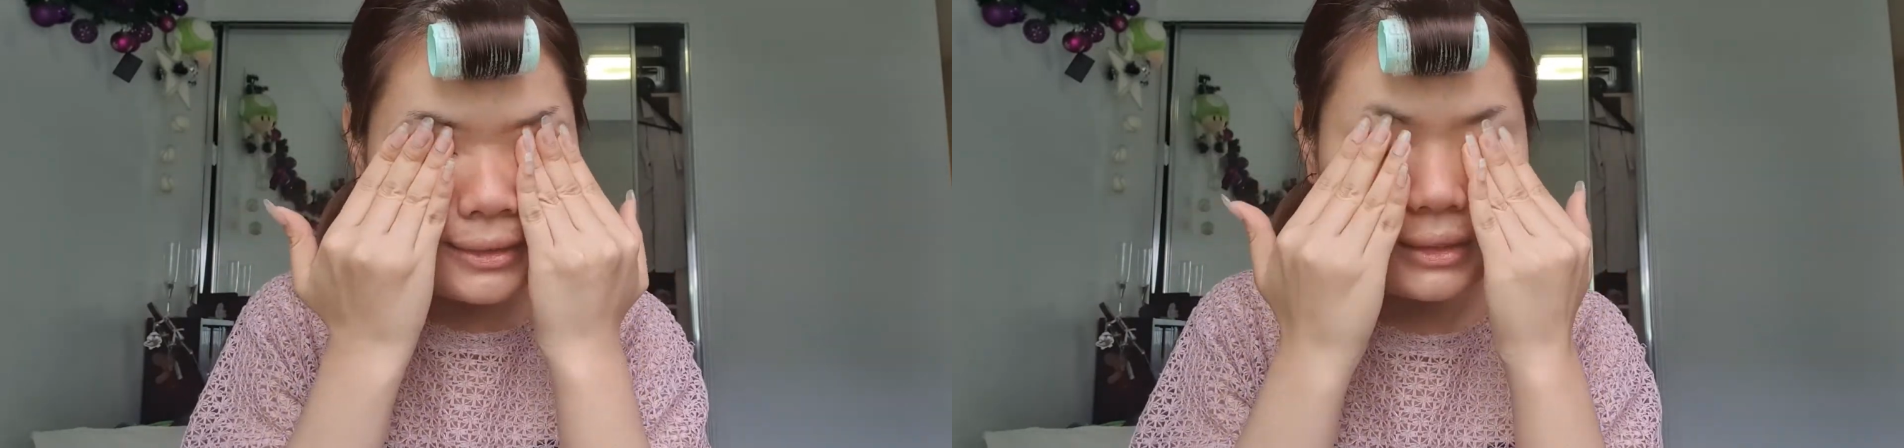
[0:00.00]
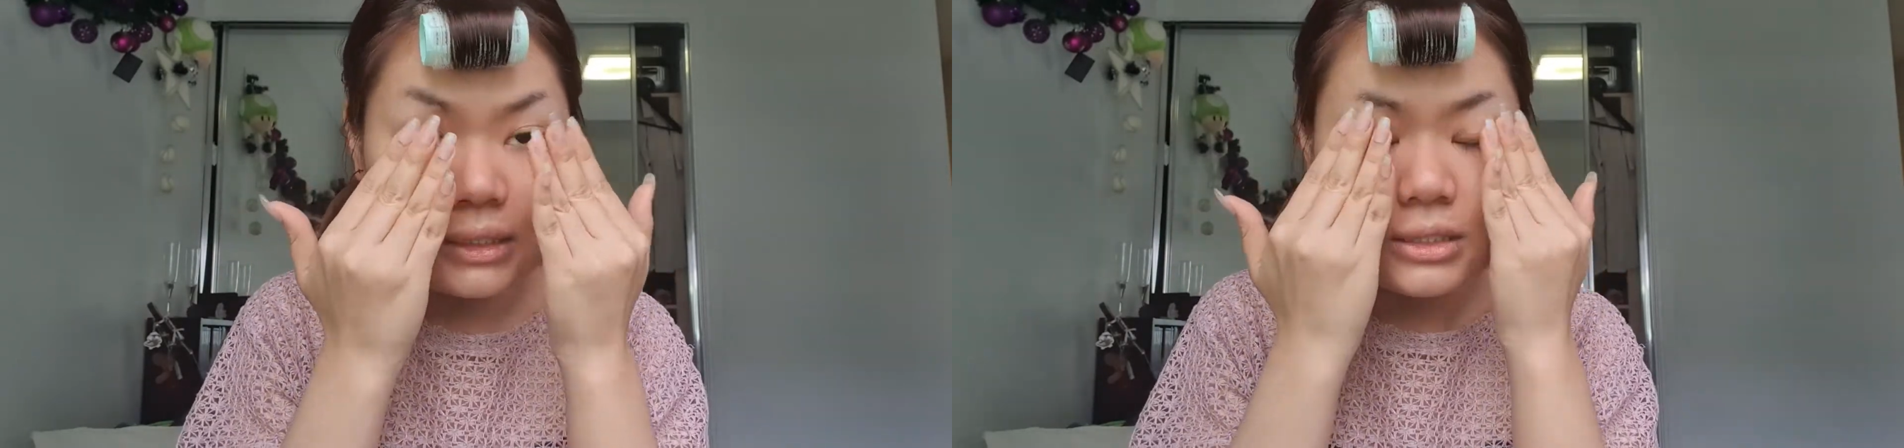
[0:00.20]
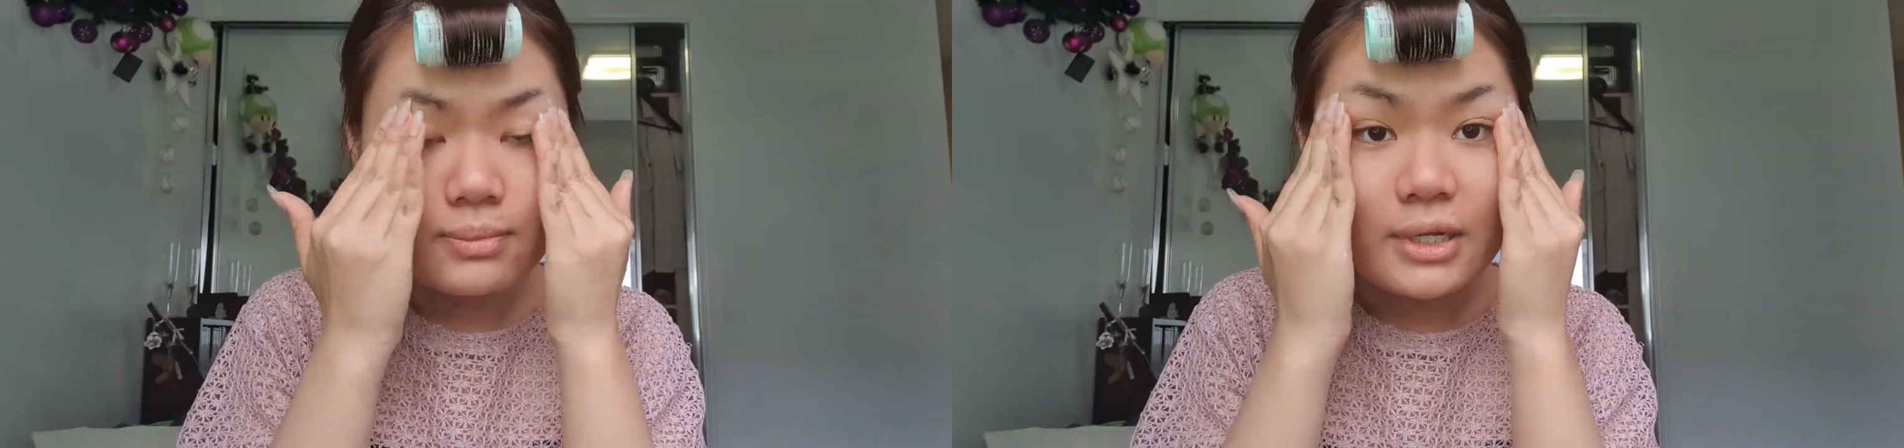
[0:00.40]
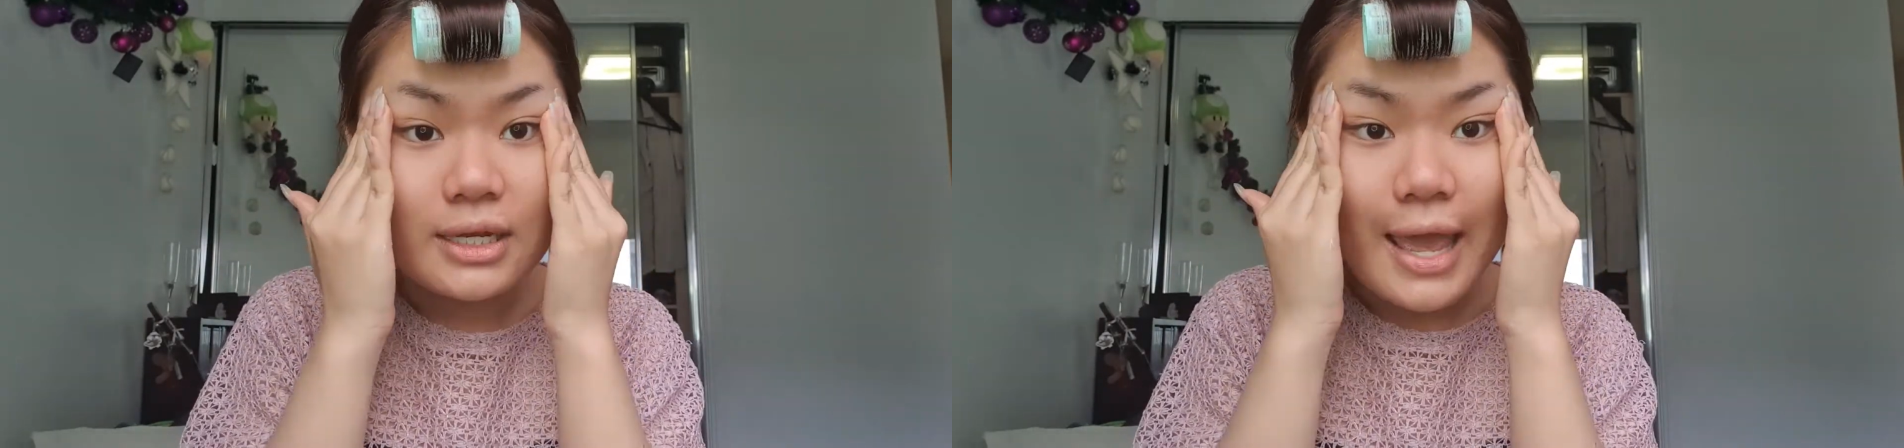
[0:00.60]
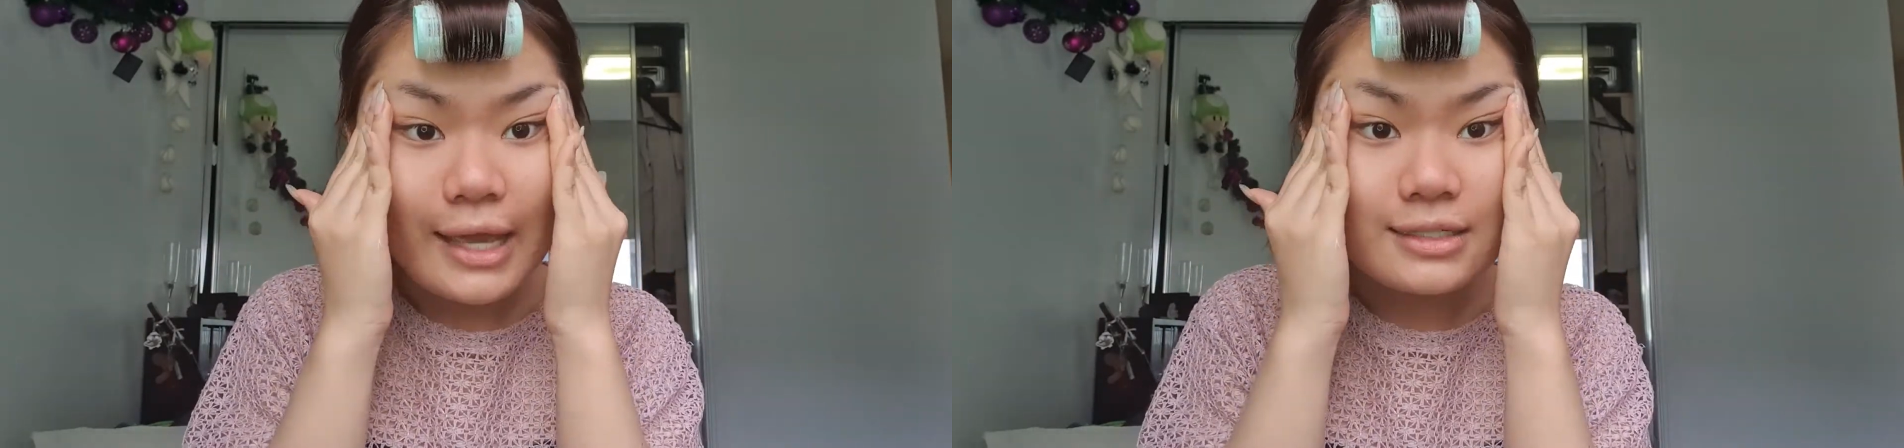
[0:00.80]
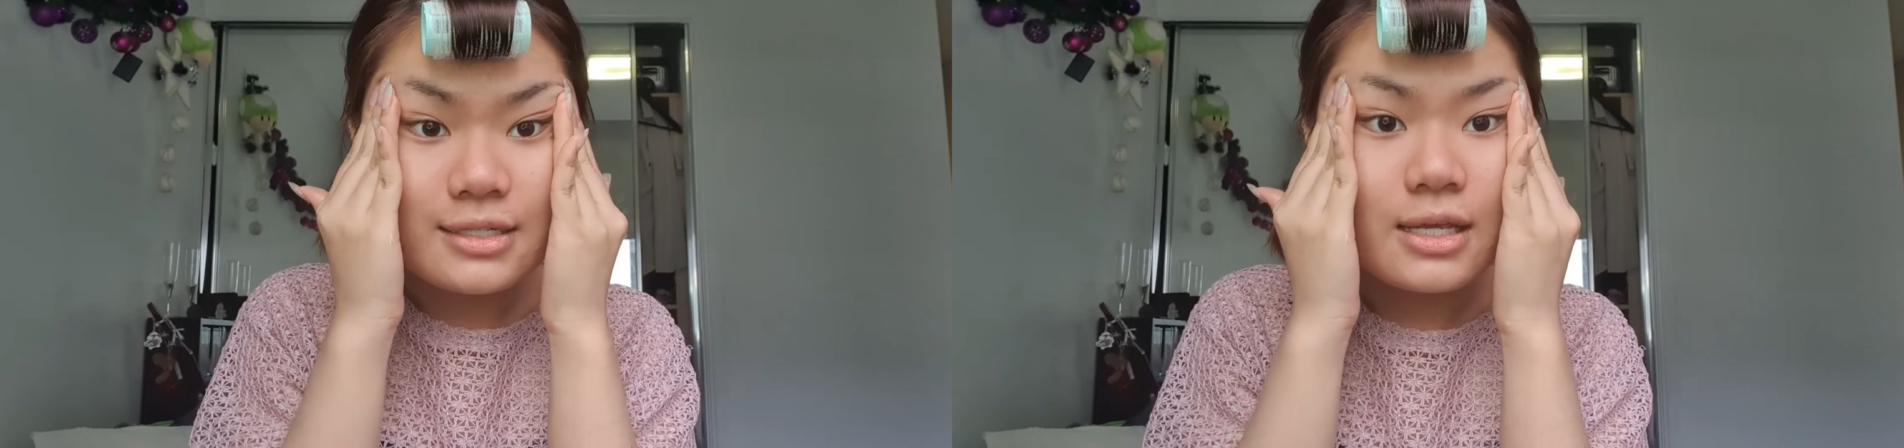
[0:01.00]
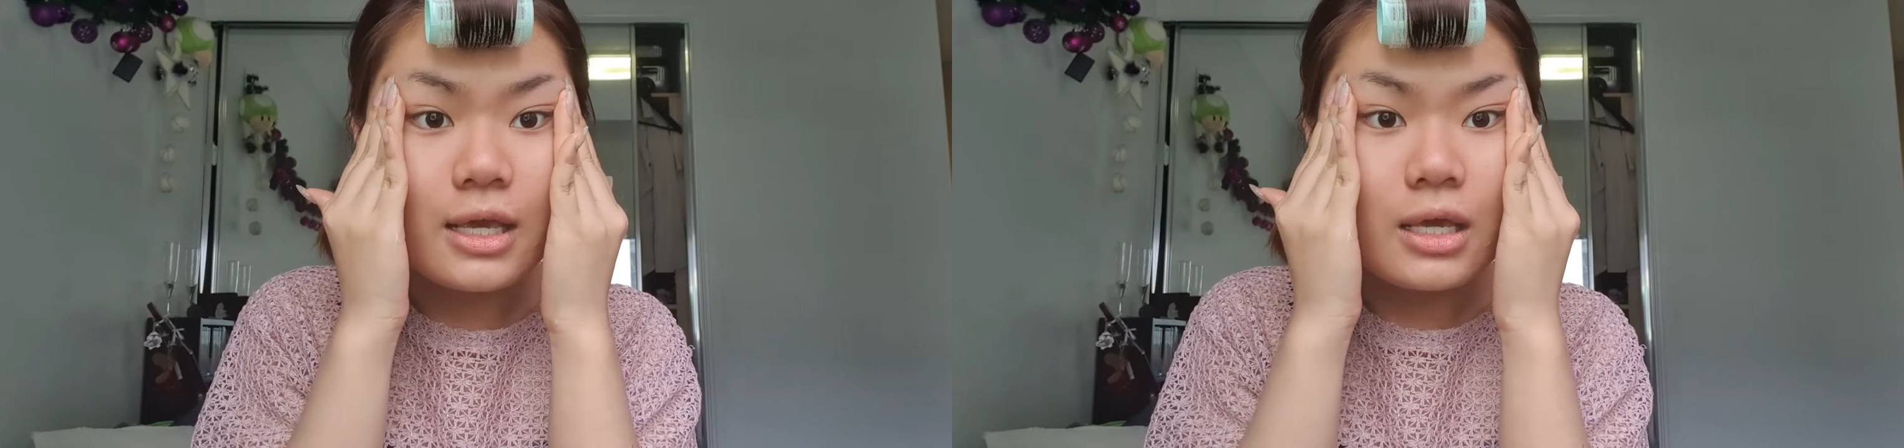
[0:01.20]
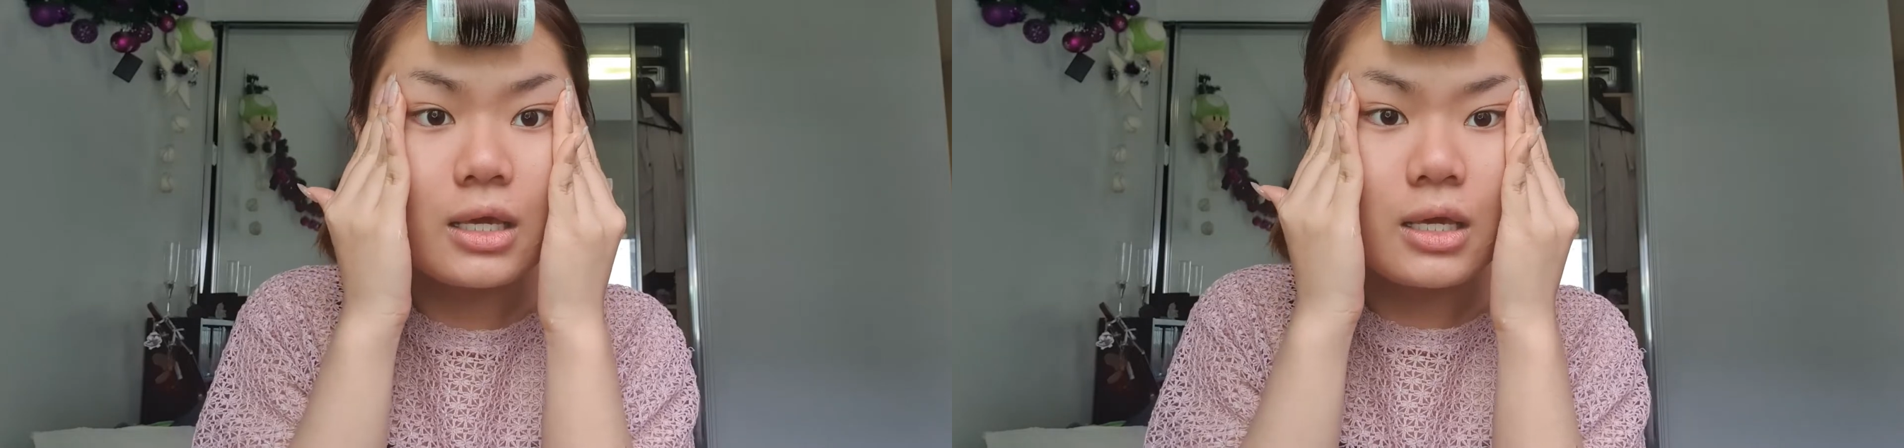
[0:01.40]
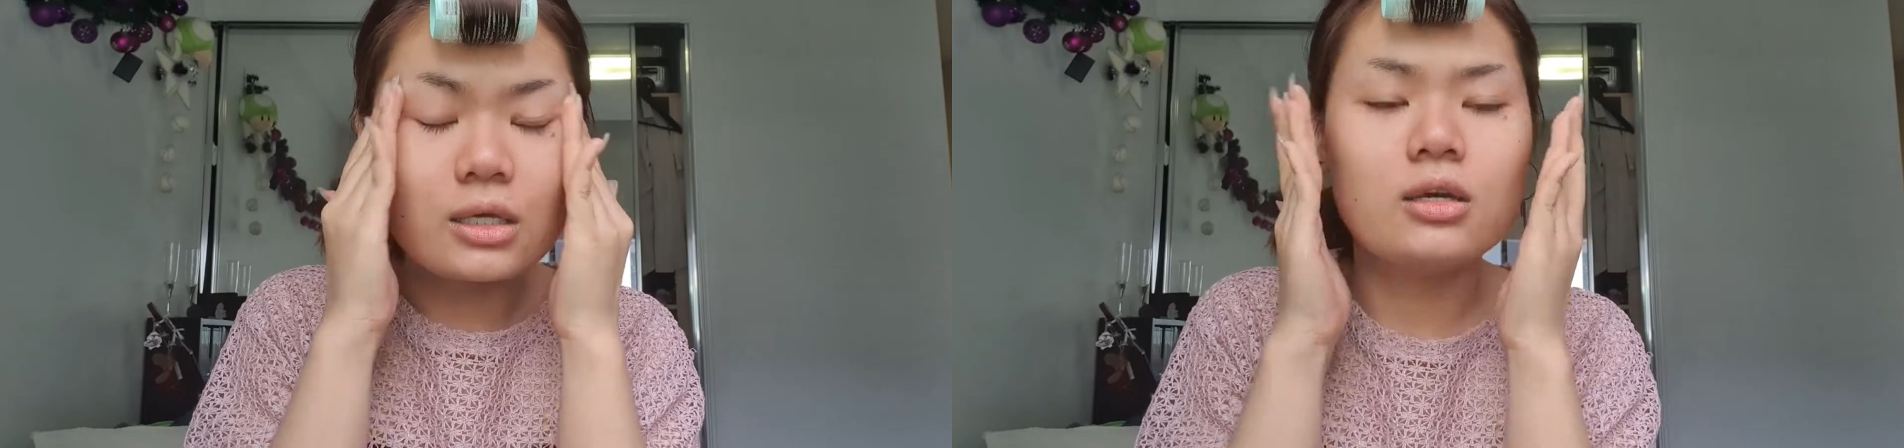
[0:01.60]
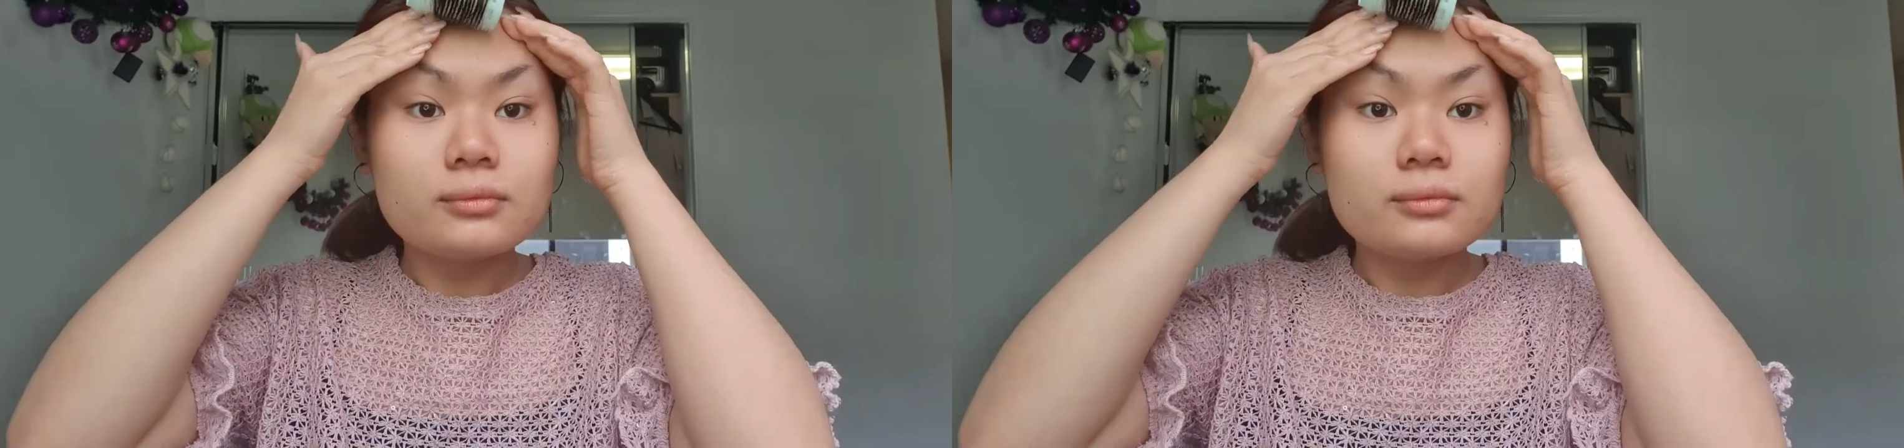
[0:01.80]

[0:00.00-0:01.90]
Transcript: It's been hectic.